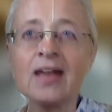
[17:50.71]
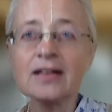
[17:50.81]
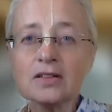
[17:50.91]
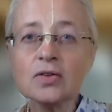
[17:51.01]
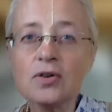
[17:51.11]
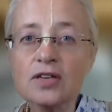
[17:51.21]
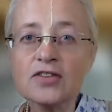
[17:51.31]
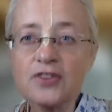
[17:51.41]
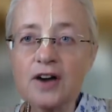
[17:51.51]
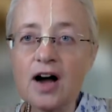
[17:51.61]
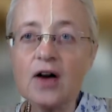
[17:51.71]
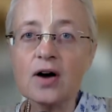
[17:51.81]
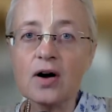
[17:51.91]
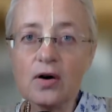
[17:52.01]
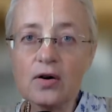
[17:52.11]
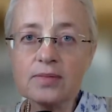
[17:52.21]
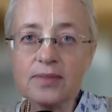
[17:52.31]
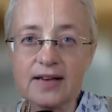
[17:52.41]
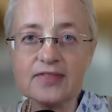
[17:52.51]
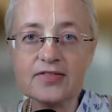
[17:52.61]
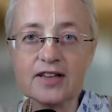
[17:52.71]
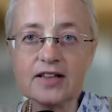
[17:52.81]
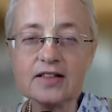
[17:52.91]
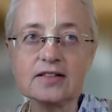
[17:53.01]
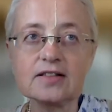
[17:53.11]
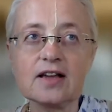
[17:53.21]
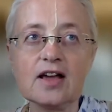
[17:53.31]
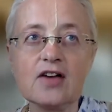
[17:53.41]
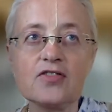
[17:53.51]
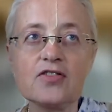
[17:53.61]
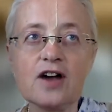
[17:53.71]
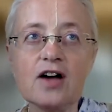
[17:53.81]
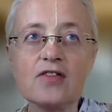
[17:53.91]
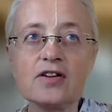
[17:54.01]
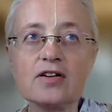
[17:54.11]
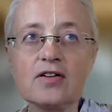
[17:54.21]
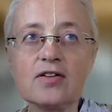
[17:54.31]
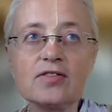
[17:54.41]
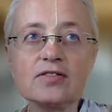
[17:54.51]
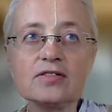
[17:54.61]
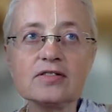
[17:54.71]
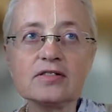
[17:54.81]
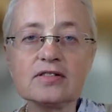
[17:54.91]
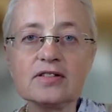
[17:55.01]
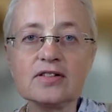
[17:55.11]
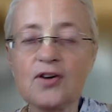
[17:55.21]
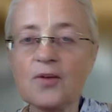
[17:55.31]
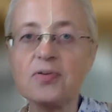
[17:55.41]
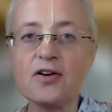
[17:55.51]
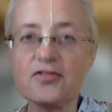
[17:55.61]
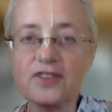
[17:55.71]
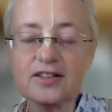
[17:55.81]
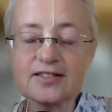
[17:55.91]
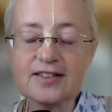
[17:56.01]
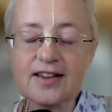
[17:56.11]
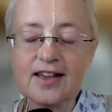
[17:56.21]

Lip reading: not only for our own benefit, for our own, profit,